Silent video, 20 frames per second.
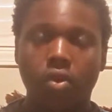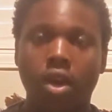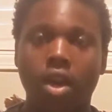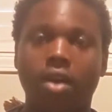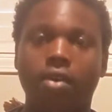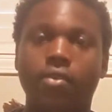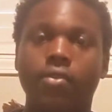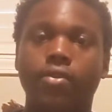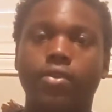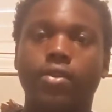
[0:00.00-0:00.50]

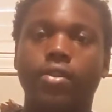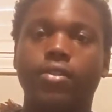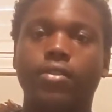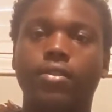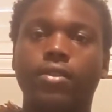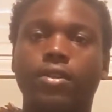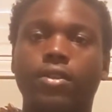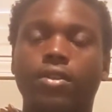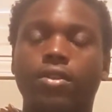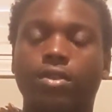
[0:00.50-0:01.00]
how,
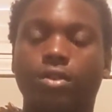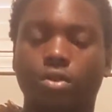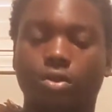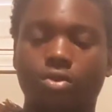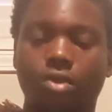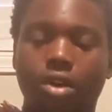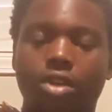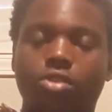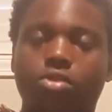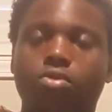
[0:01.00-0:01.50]

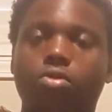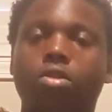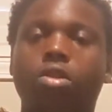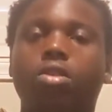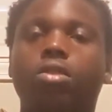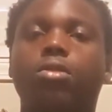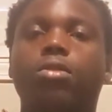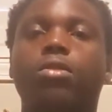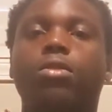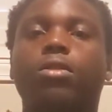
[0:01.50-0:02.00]
throughout the
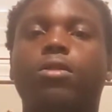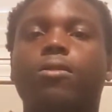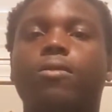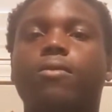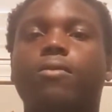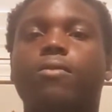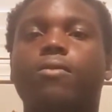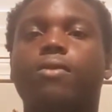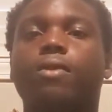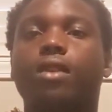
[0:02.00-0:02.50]
scriptures,
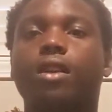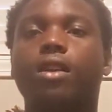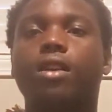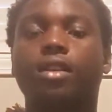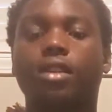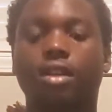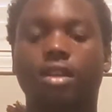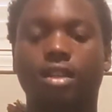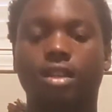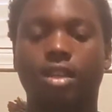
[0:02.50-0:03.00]

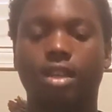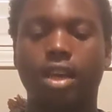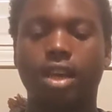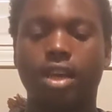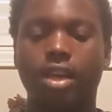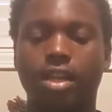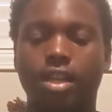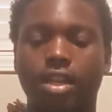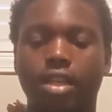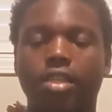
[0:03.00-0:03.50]

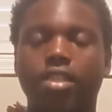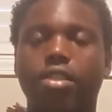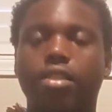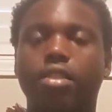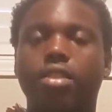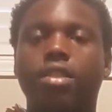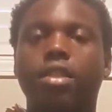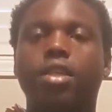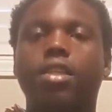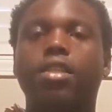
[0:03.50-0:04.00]
that's
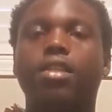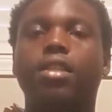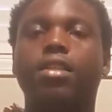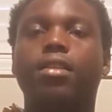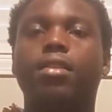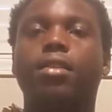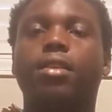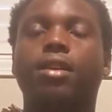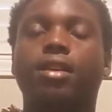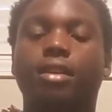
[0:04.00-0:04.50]

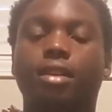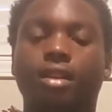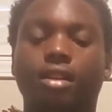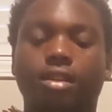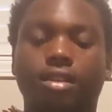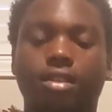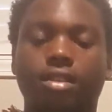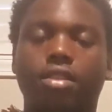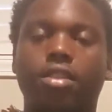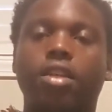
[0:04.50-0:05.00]

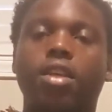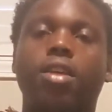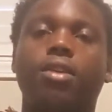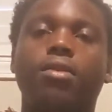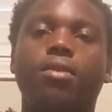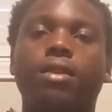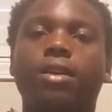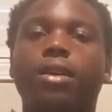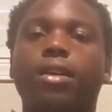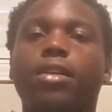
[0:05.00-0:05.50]

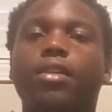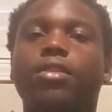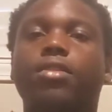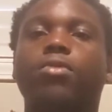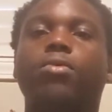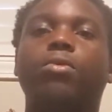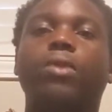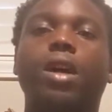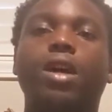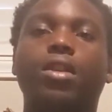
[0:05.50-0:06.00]
continually is
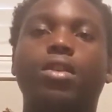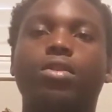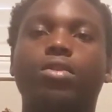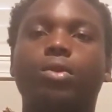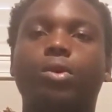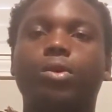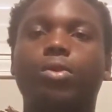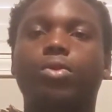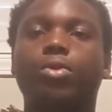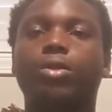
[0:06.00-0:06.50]
throughout the
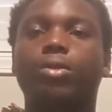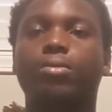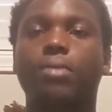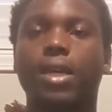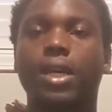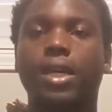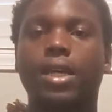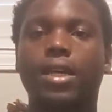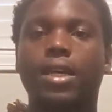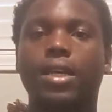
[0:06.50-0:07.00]
scriptures,
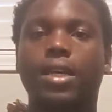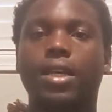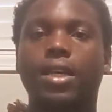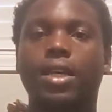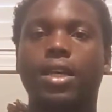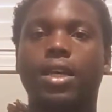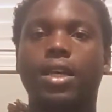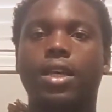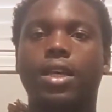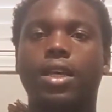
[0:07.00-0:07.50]
man.
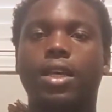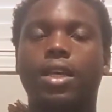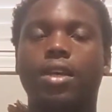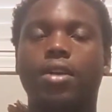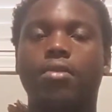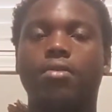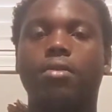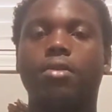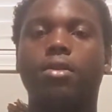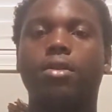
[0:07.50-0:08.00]

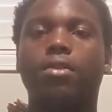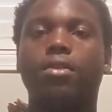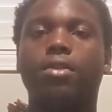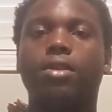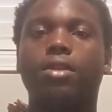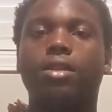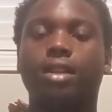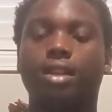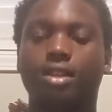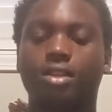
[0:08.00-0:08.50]
When the
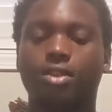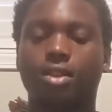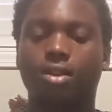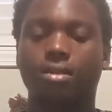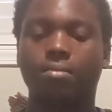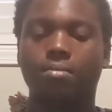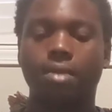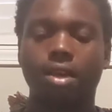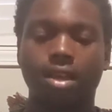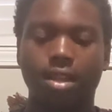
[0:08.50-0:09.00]
Lord said He's
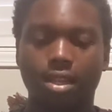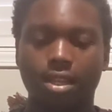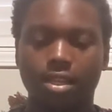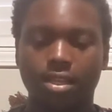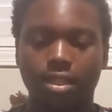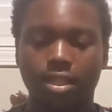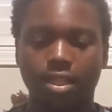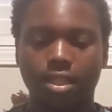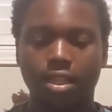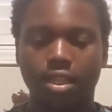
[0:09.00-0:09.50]
gonna make this
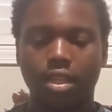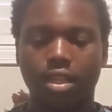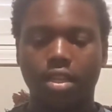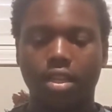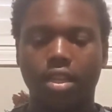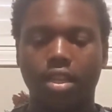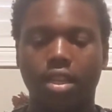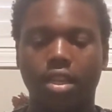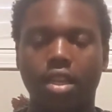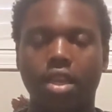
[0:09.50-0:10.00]

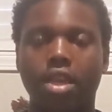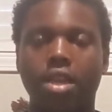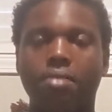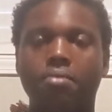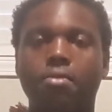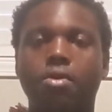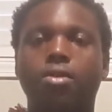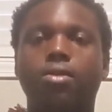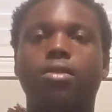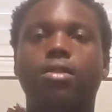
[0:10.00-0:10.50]

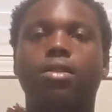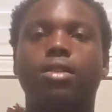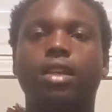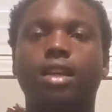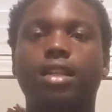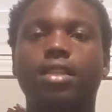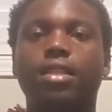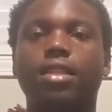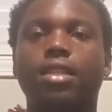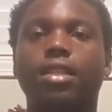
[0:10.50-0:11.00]
land most
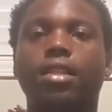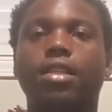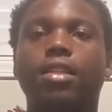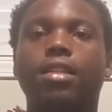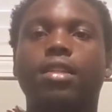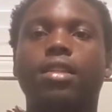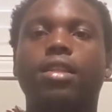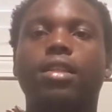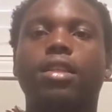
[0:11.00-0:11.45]
desolate,